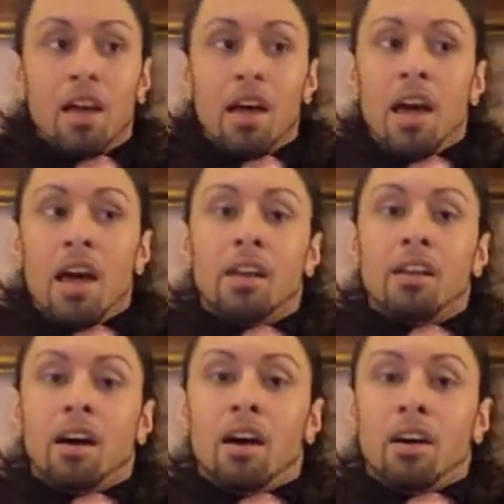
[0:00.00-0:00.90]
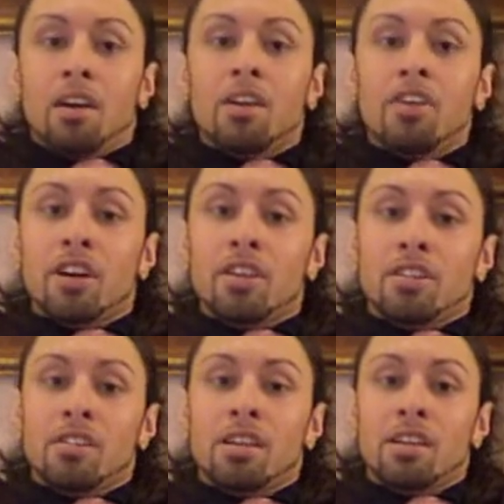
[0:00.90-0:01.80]
And he
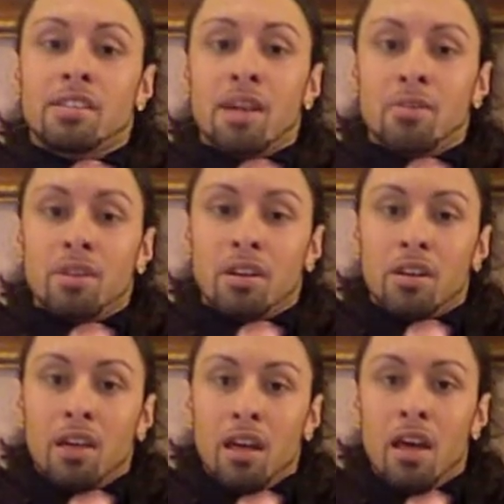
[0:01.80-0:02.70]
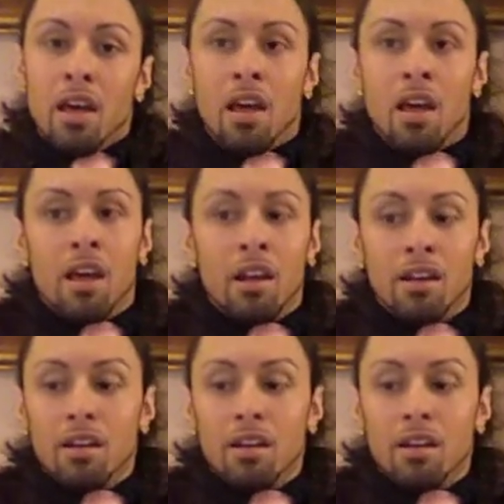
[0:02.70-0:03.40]
graciously accepted, and